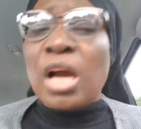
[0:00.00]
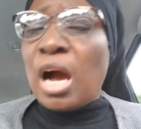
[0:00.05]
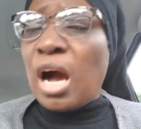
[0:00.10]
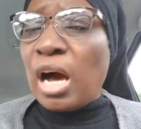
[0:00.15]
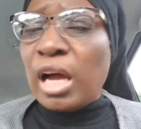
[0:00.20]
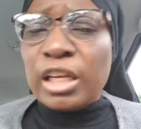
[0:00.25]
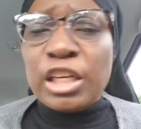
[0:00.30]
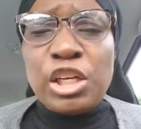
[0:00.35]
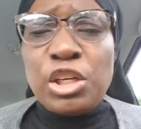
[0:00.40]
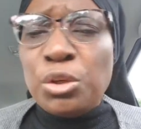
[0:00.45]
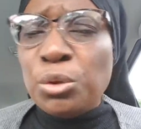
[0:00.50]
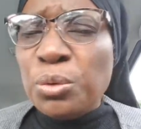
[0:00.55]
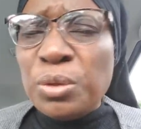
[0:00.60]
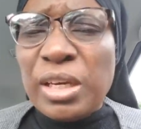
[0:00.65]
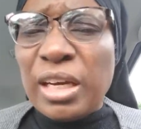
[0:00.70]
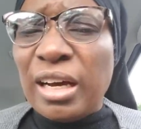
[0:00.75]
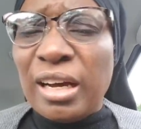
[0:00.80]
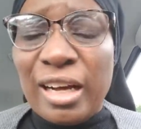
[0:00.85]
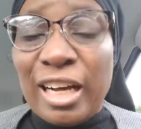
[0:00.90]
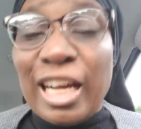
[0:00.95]

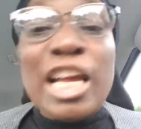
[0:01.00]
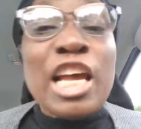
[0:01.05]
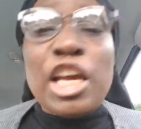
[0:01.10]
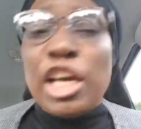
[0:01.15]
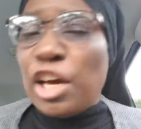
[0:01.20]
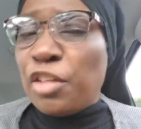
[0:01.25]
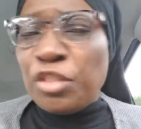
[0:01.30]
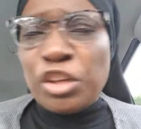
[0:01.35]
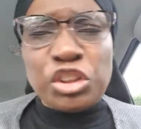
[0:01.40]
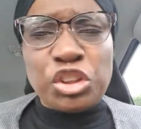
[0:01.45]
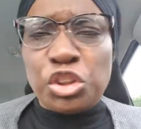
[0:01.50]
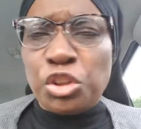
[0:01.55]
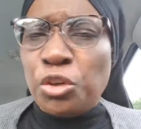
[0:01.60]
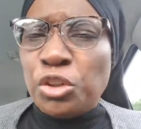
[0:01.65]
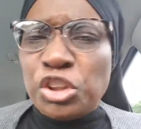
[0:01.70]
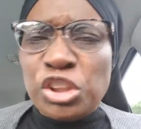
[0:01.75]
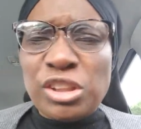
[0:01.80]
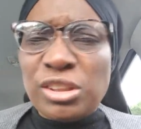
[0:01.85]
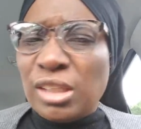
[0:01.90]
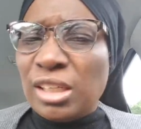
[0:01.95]
Hallelujah. And the
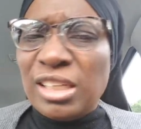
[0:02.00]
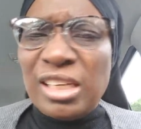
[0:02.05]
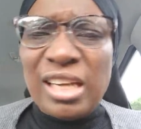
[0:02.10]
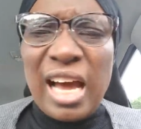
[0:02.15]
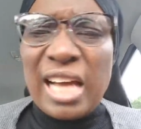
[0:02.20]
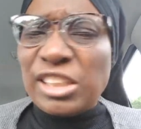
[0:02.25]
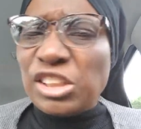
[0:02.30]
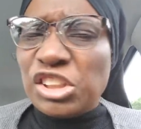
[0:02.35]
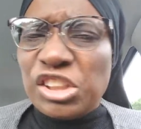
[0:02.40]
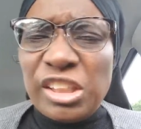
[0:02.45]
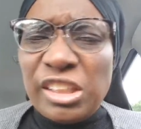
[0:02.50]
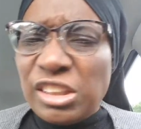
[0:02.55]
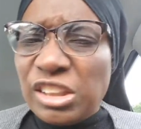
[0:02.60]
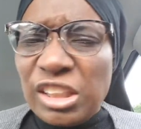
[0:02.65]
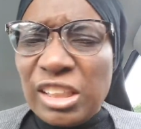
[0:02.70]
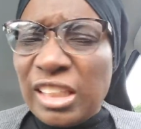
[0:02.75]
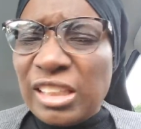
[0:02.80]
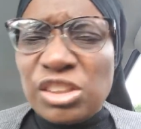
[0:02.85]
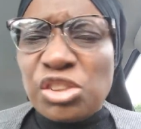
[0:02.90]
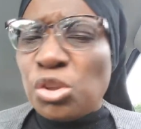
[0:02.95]
churches are not
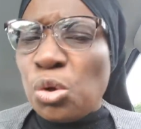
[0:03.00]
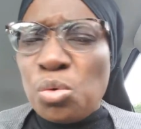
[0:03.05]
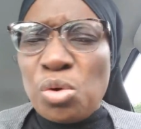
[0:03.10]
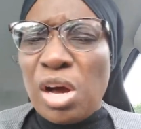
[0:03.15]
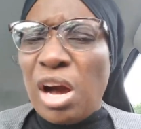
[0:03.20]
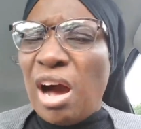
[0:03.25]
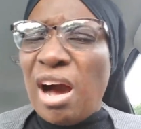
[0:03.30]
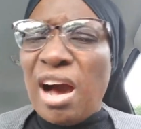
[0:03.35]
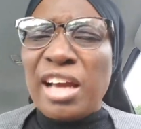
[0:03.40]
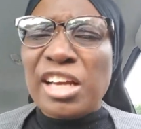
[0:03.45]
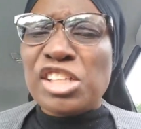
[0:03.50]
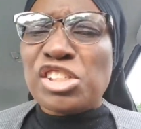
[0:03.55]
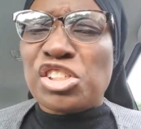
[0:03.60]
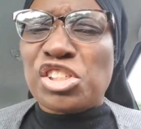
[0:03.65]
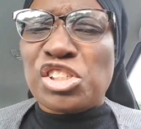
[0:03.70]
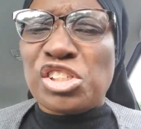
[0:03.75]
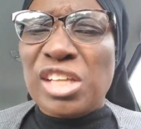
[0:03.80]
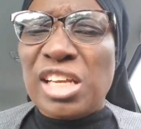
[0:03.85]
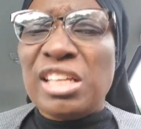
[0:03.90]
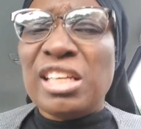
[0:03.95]
teaching it, so God is
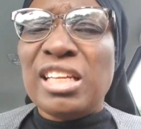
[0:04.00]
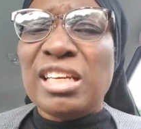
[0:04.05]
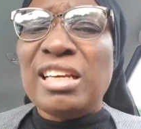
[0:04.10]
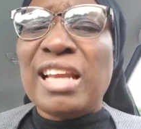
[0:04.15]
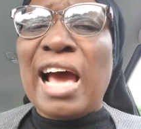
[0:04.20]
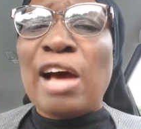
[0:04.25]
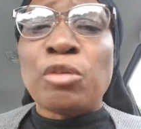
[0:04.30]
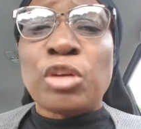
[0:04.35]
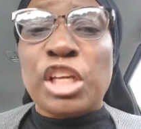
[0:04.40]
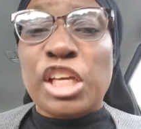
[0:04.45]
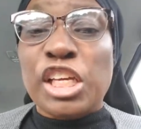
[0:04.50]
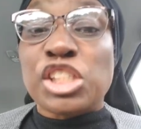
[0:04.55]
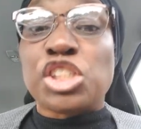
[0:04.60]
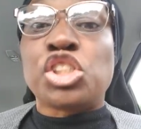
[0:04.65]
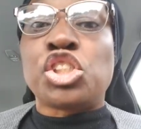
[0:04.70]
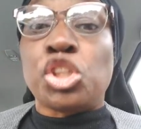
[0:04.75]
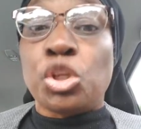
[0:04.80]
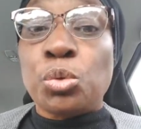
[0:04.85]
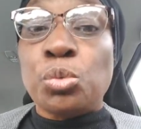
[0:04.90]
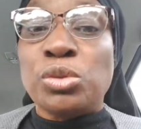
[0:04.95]
sending out his
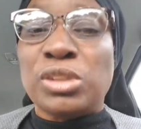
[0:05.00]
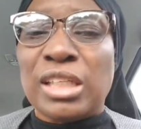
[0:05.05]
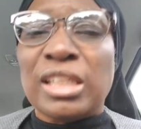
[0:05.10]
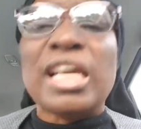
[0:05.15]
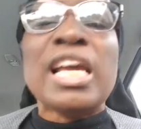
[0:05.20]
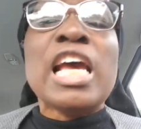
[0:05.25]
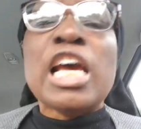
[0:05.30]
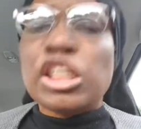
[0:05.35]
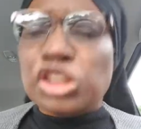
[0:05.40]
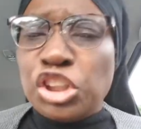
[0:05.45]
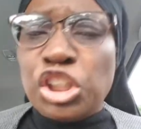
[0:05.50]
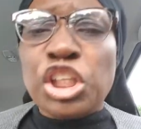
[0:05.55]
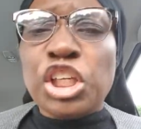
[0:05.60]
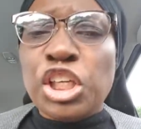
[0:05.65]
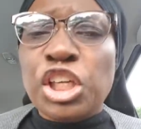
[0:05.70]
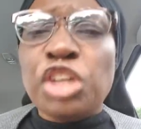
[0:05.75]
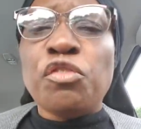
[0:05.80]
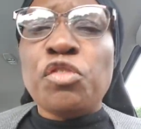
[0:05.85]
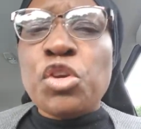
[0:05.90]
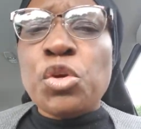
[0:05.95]
chosen to
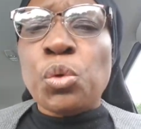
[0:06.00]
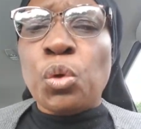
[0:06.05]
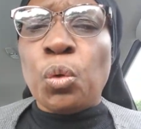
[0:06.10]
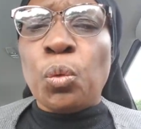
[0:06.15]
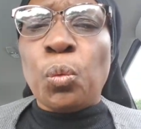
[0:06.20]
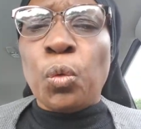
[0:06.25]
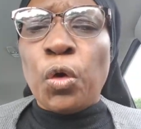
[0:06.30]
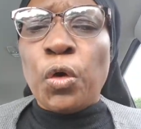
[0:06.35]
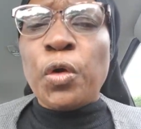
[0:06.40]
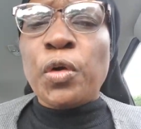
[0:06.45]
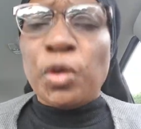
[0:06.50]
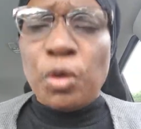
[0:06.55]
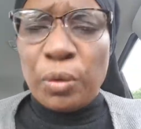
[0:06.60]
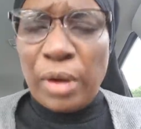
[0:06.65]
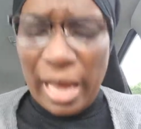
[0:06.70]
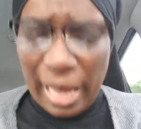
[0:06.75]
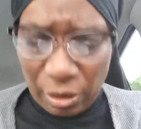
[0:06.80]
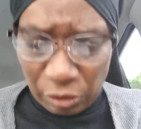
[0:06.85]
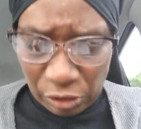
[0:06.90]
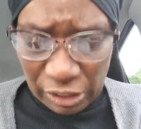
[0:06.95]
give you a word on
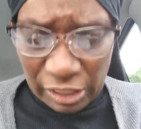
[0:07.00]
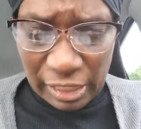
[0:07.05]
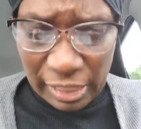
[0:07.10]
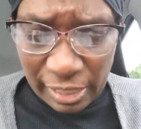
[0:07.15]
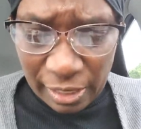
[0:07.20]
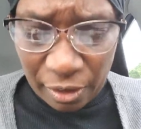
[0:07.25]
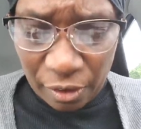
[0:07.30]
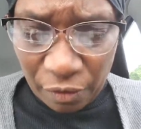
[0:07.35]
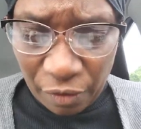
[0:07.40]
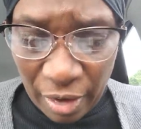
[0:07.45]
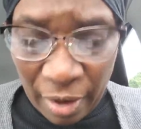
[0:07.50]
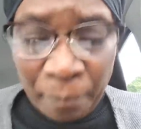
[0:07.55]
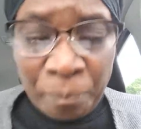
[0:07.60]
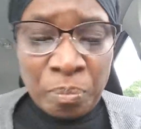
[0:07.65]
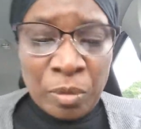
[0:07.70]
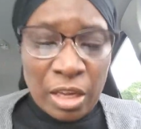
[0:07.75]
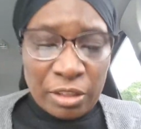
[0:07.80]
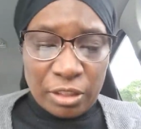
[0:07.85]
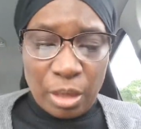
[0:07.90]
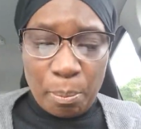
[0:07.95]
how to live.
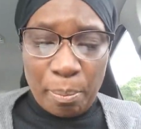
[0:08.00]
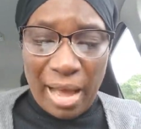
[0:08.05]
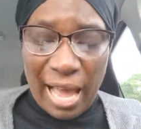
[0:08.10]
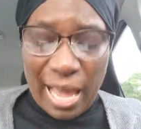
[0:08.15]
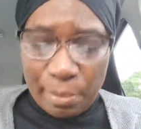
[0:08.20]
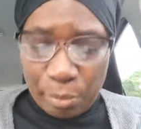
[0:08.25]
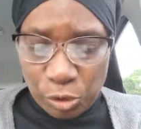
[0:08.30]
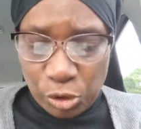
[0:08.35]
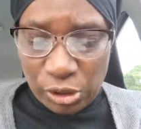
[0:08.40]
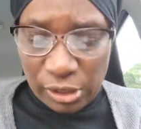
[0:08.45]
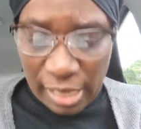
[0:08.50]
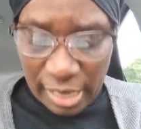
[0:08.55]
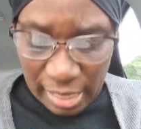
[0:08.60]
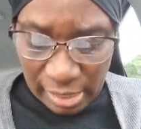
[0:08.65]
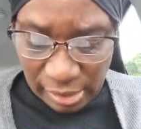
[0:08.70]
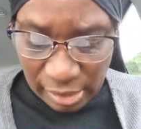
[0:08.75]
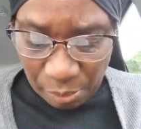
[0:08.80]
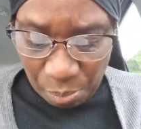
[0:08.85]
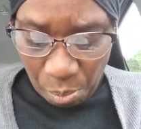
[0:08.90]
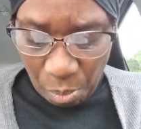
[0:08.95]
The Bible
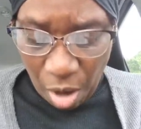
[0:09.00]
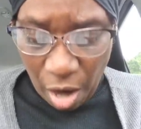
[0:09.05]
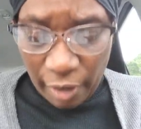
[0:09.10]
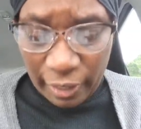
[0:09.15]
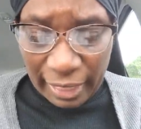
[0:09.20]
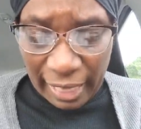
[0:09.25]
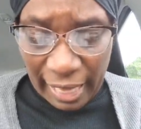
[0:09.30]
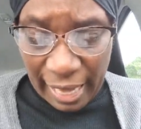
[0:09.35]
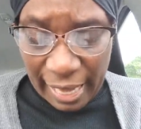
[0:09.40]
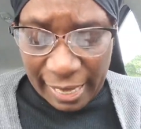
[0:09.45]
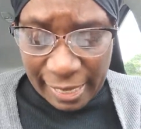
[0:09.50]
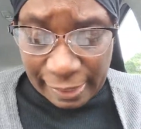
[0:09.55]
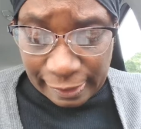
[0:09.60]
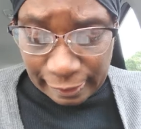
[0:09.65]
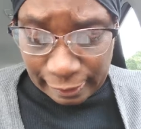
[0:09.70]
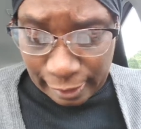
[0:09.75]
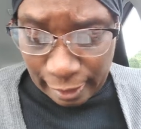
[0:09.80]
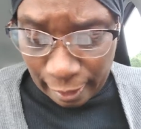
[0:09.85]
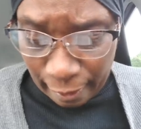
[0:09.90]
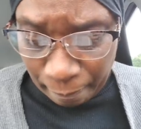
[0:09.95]
says in Mark 8,
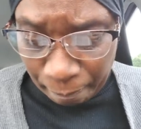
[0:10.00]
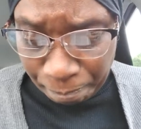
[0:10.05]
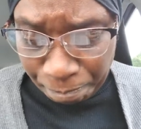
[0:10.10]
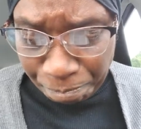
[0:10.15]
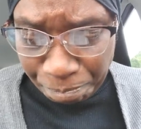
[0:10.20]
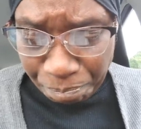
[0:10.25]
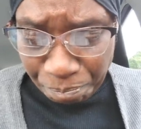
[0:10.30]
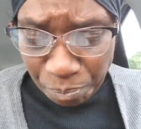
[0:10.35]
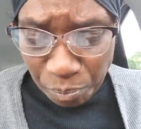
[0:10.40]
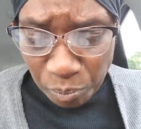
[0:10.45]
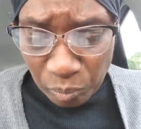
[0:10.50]
um,